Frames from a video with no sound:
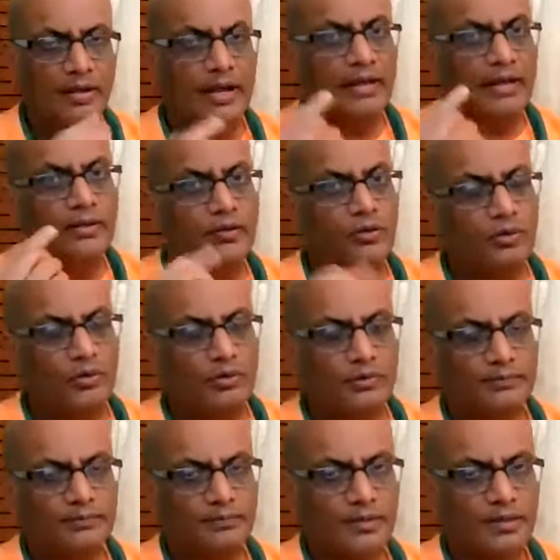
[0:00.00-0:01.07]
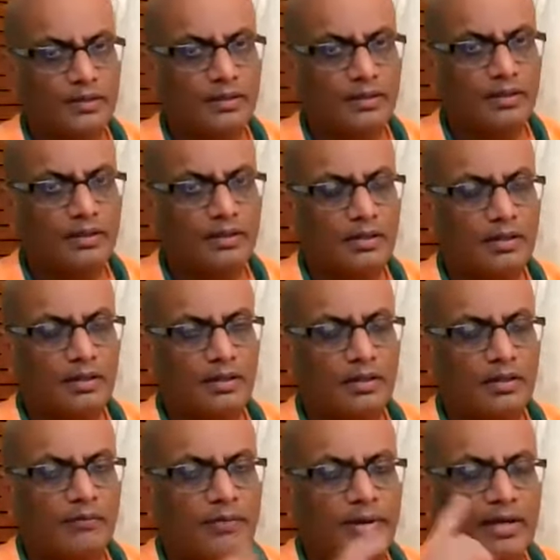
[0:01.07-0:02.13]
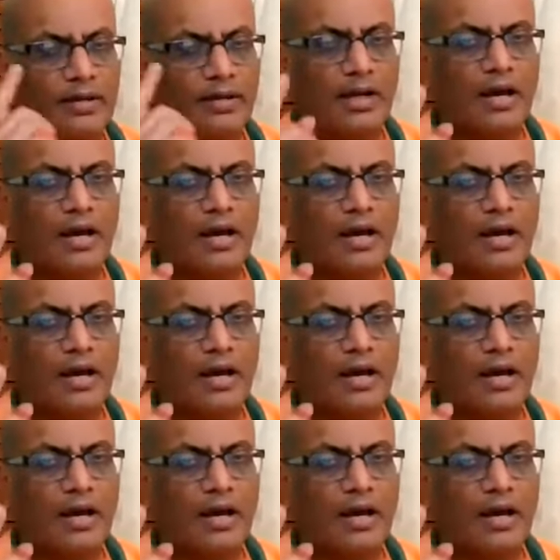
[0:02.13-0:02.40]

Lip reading: and I know when